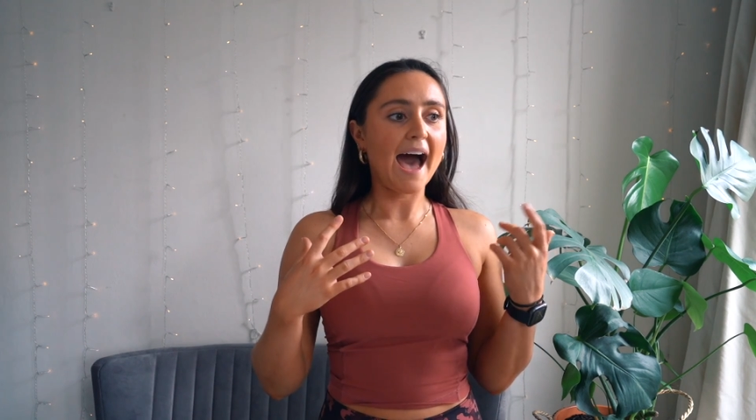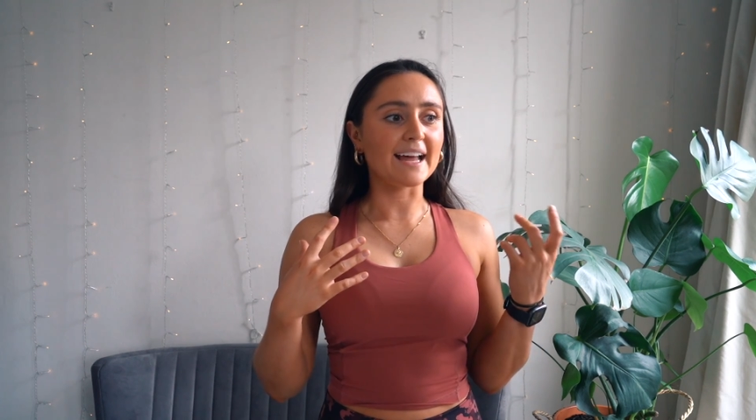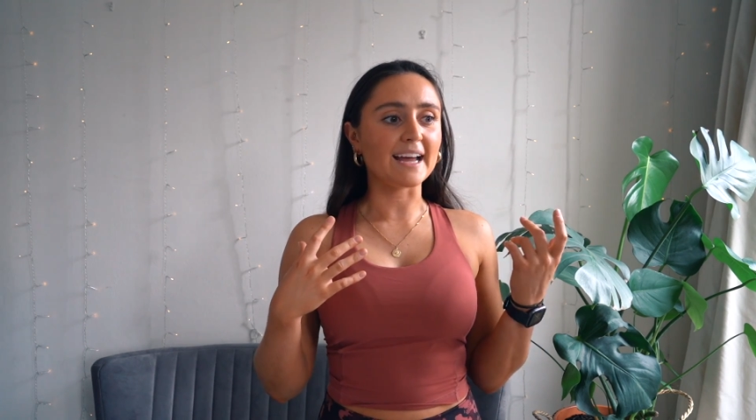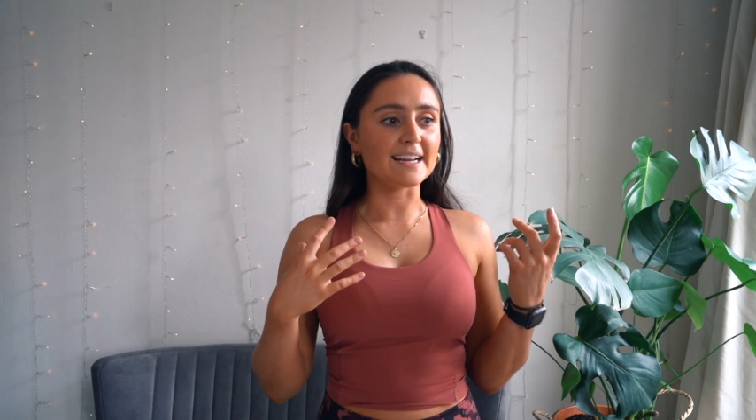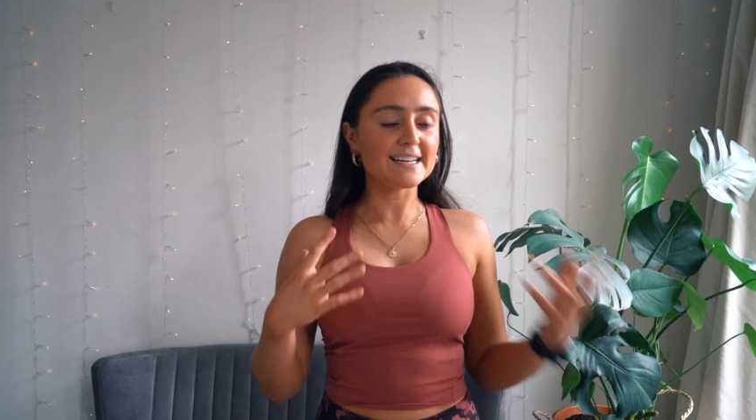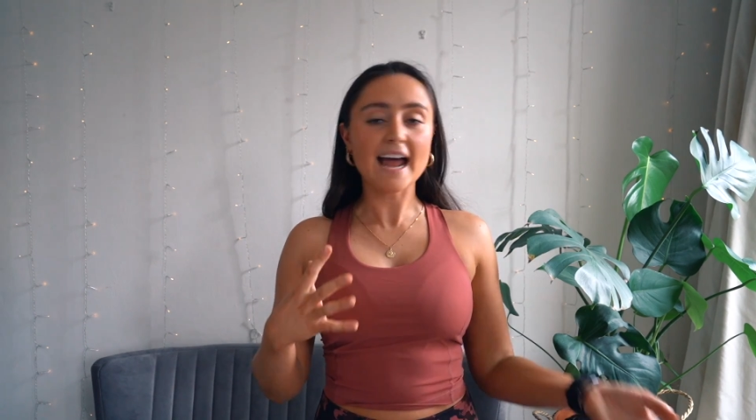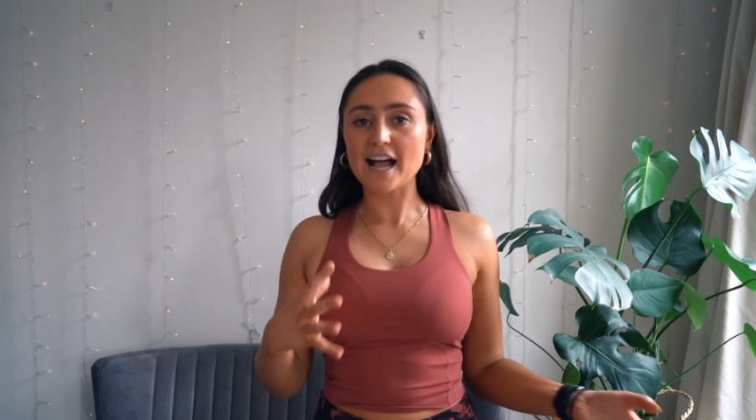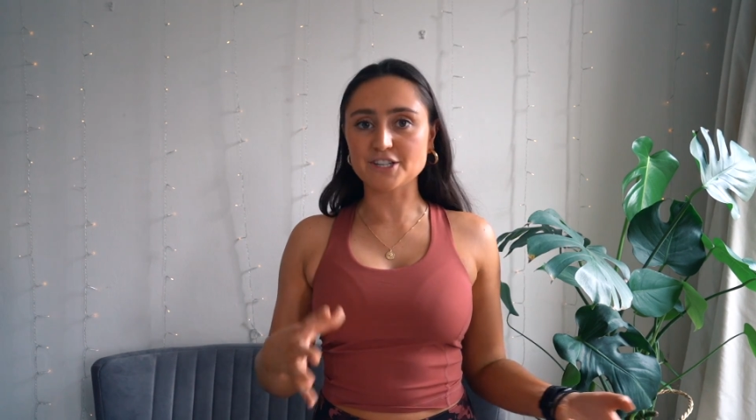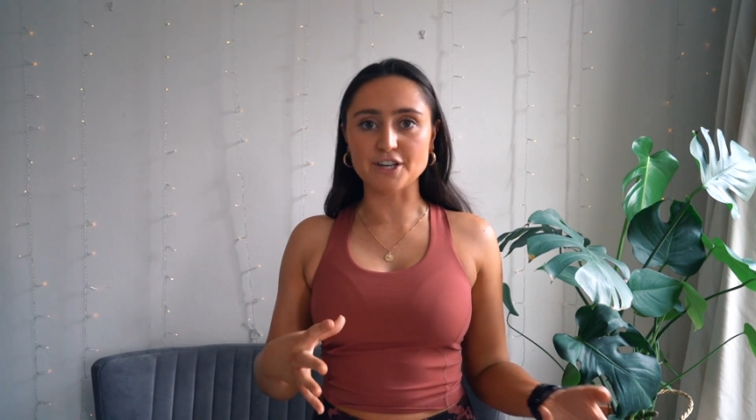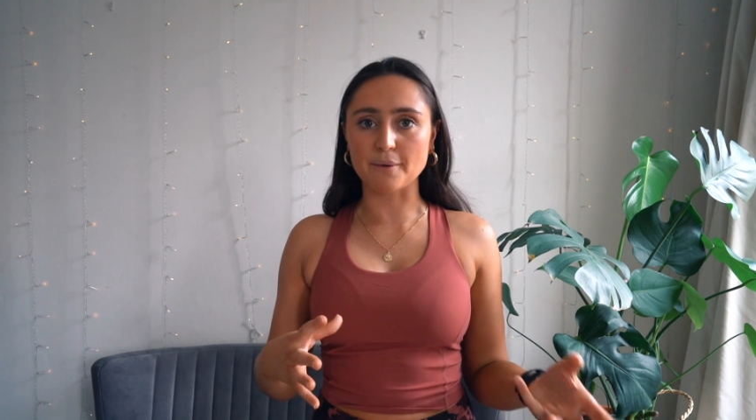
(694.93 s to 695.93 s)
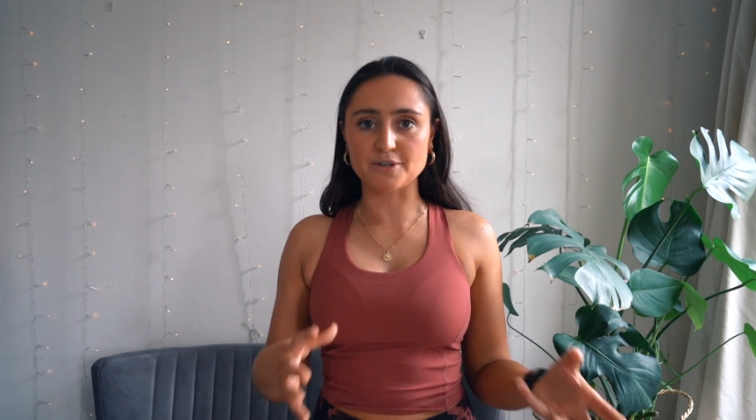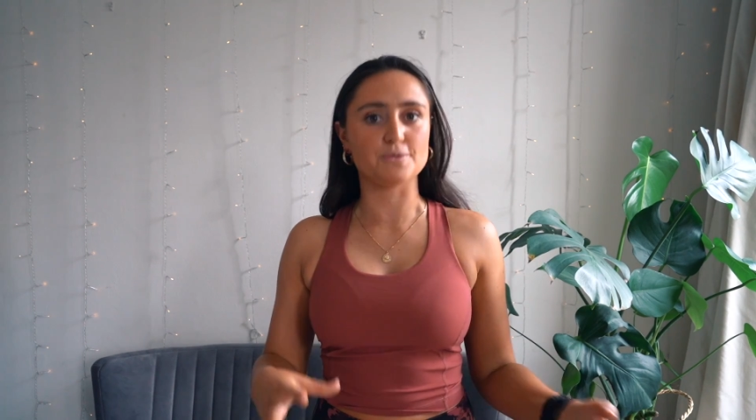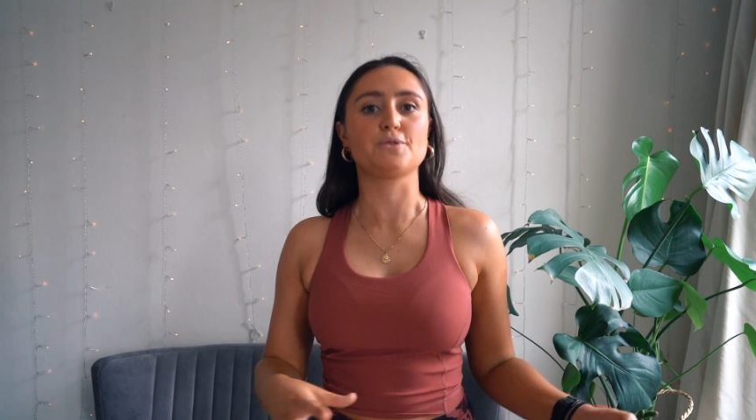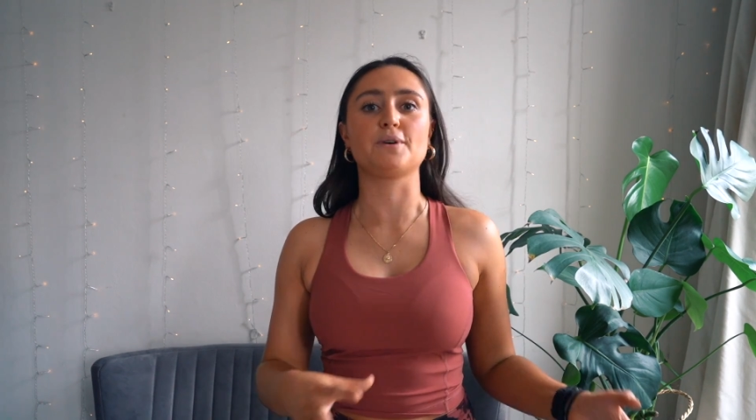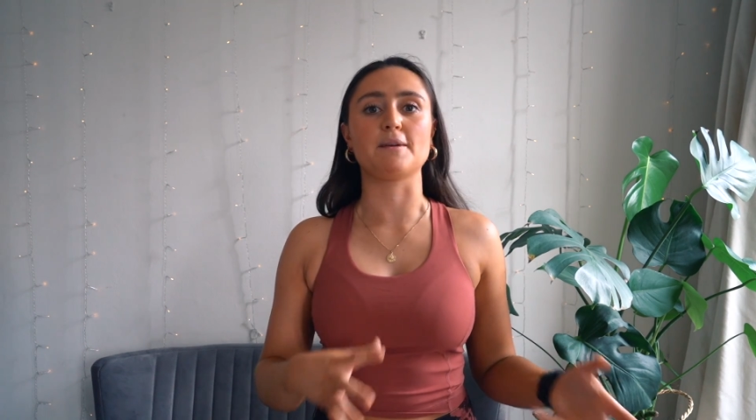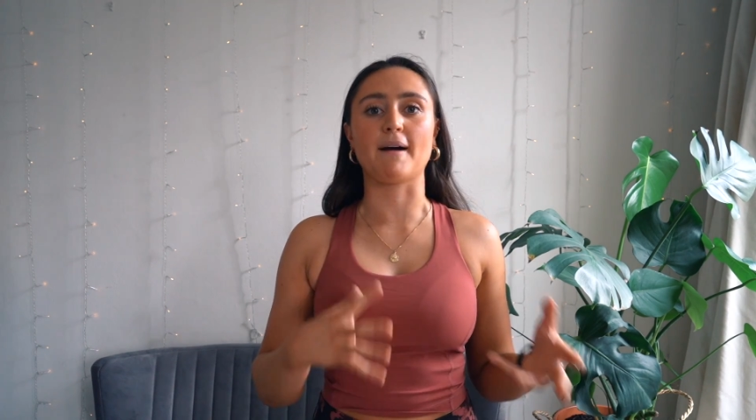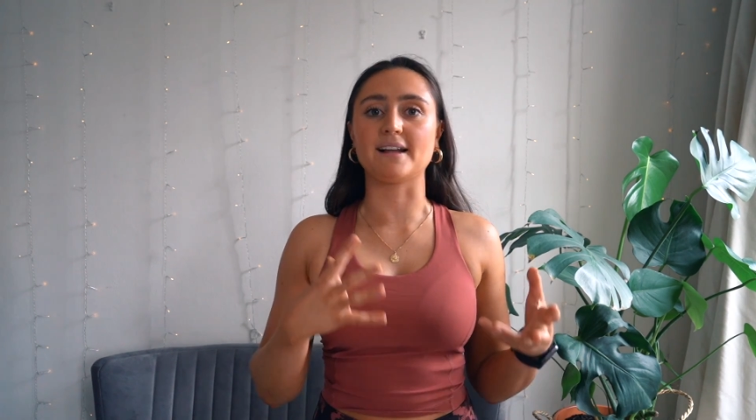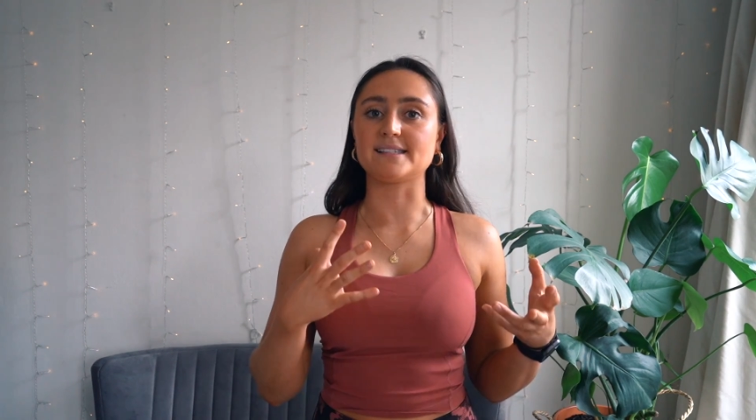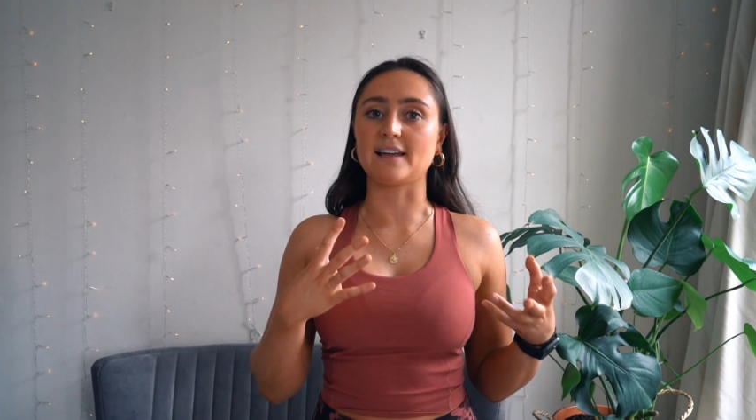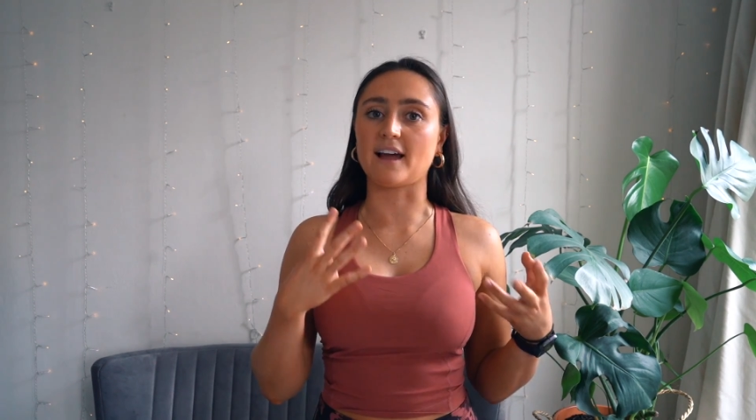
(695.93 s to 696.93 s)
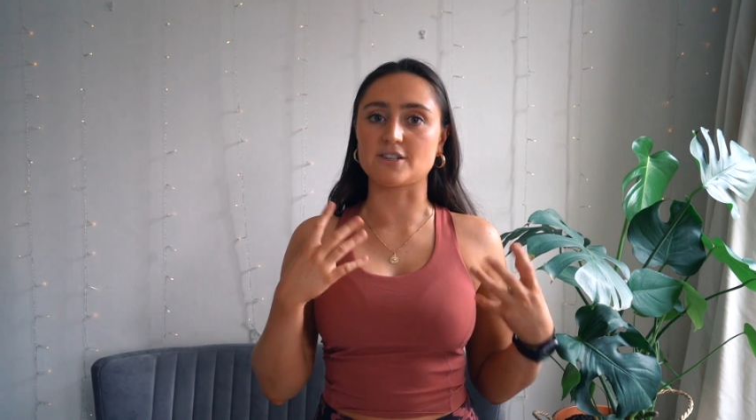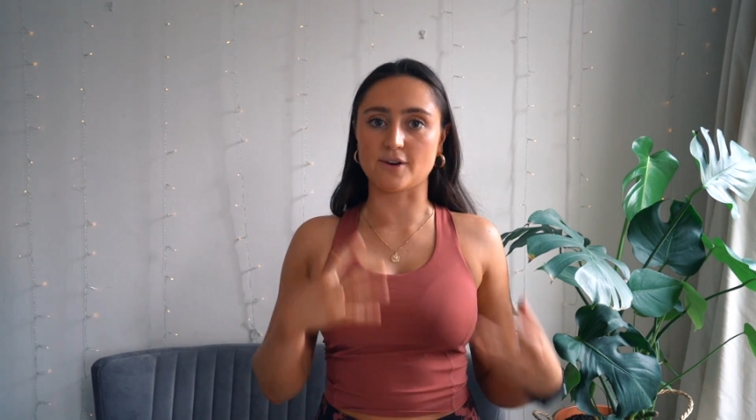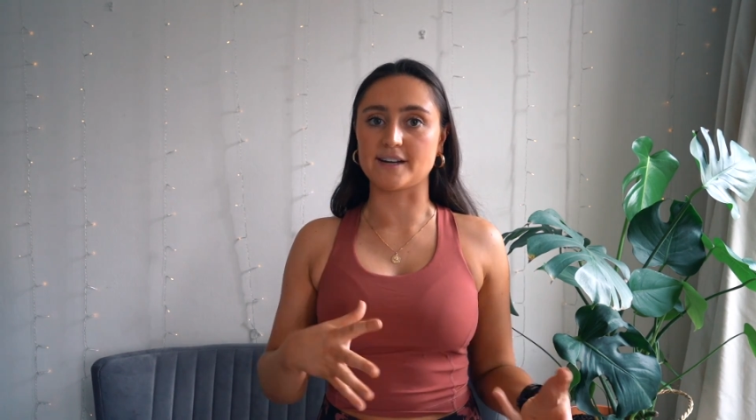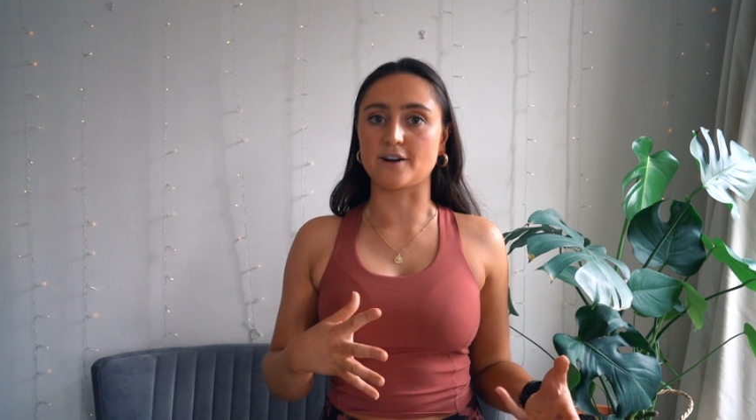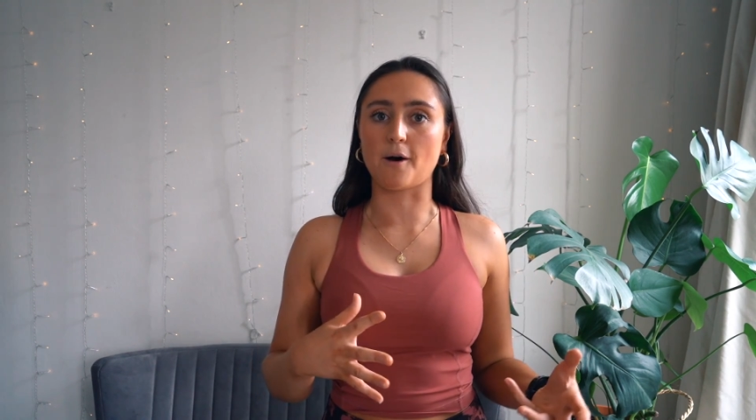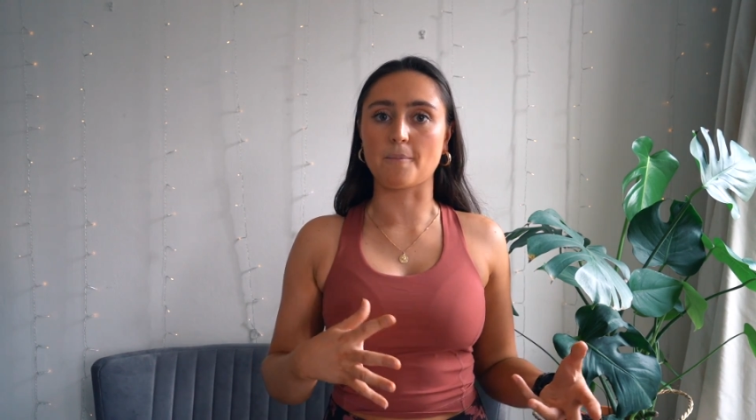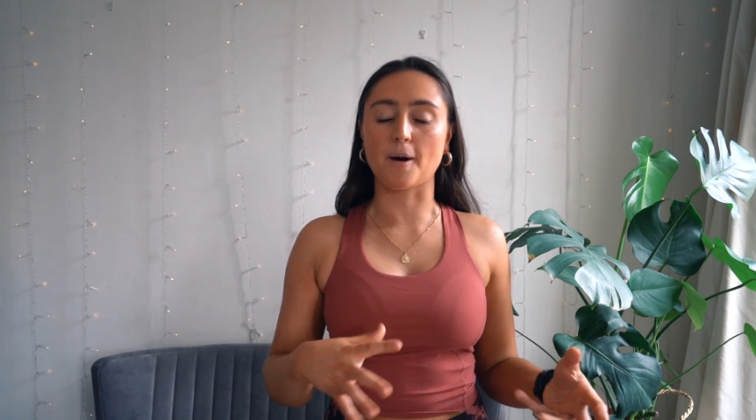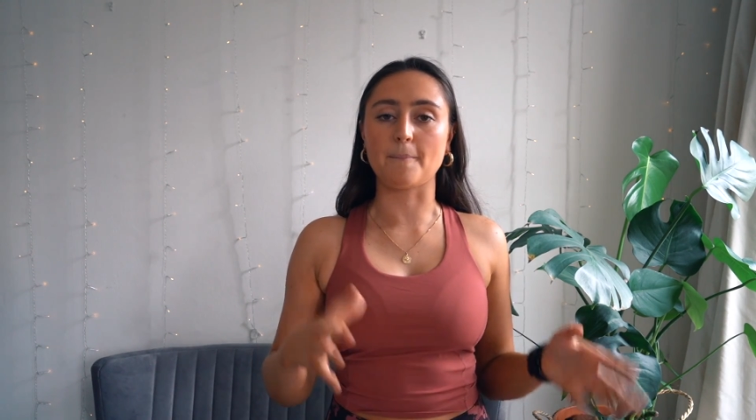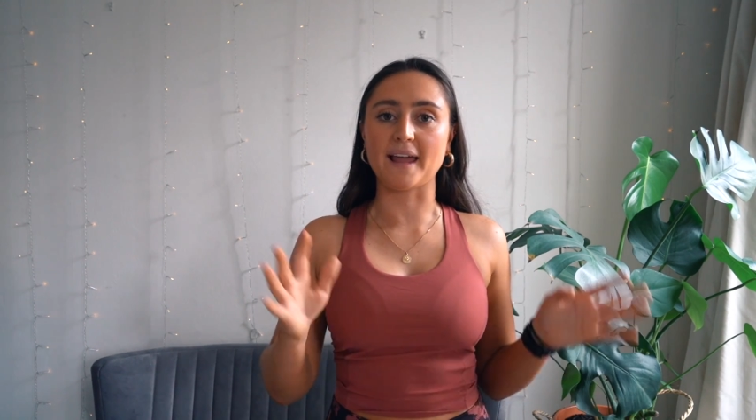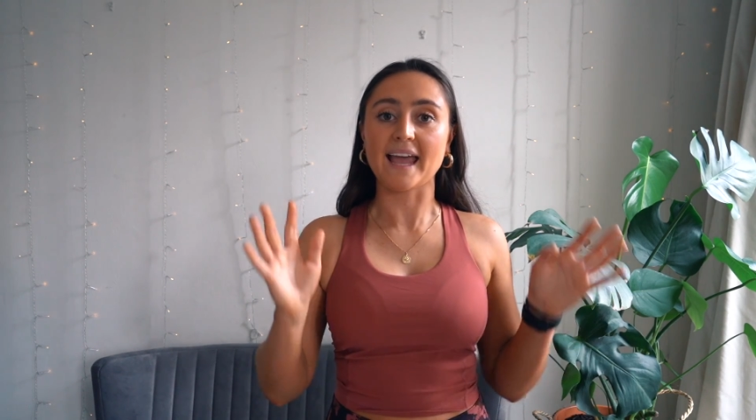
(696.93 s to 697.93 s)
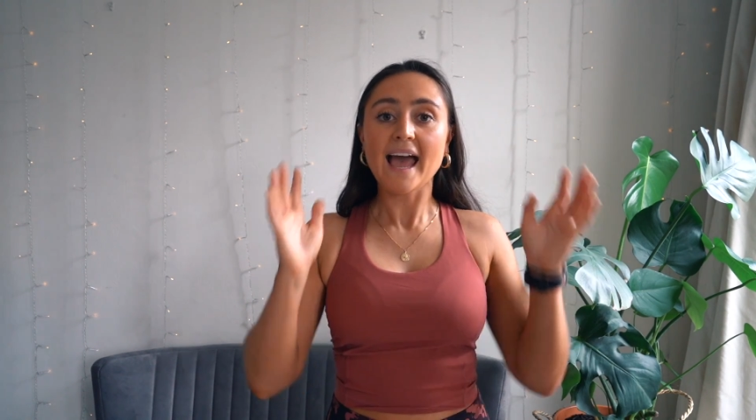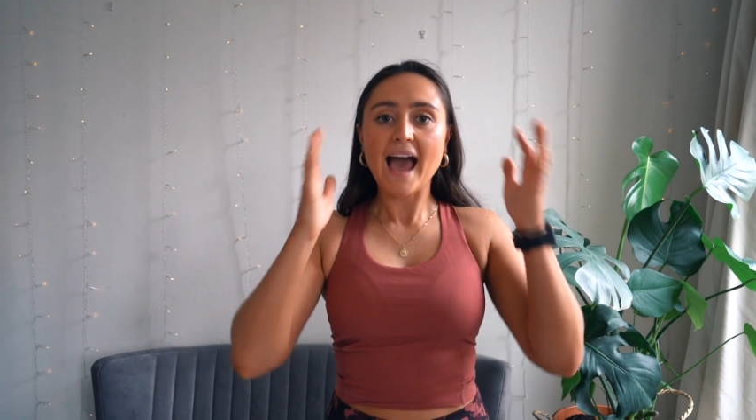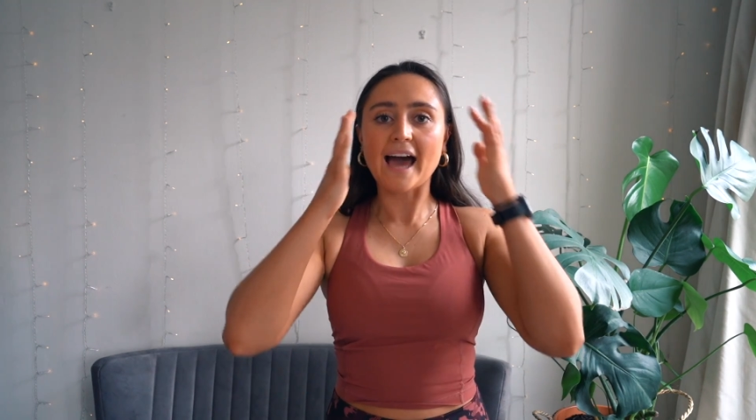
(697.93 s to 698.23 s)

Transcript: and I didn't actually know what she was talking about until I tried it on properly.